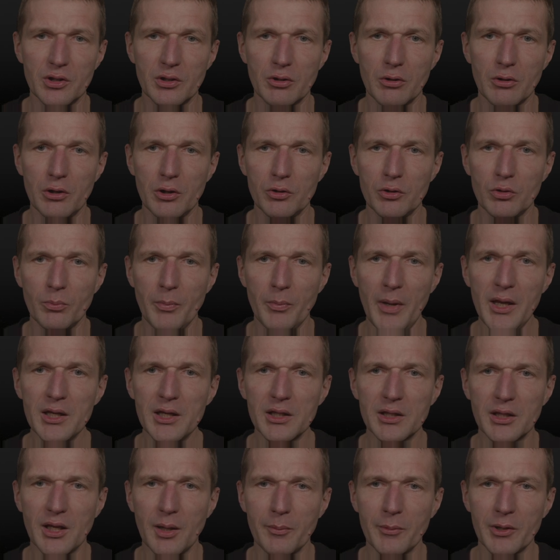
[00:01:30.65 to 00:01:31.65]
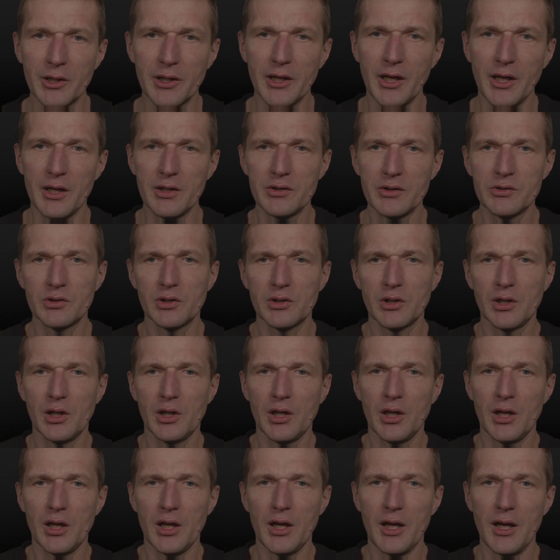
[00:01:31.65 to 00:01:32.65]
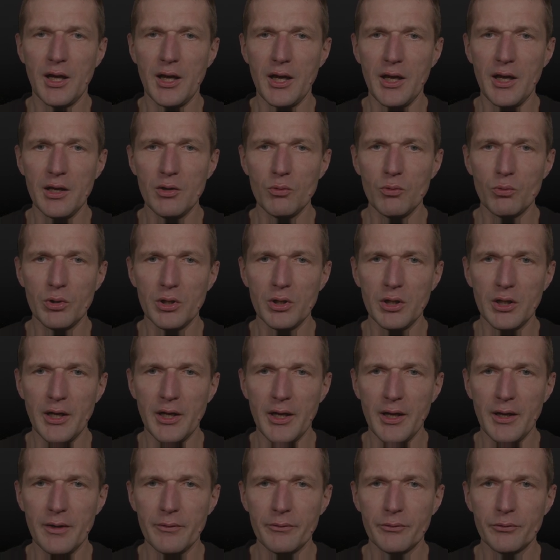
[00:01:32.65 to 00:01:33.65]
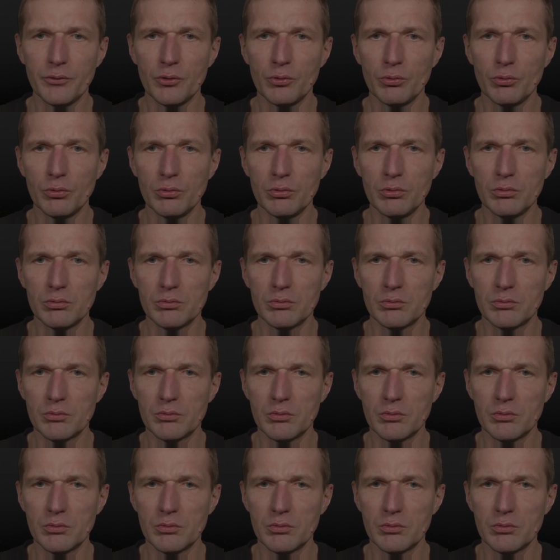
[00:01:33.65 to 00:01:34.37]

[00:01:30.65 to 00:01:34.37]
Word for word: In order to make it camel case, I will have to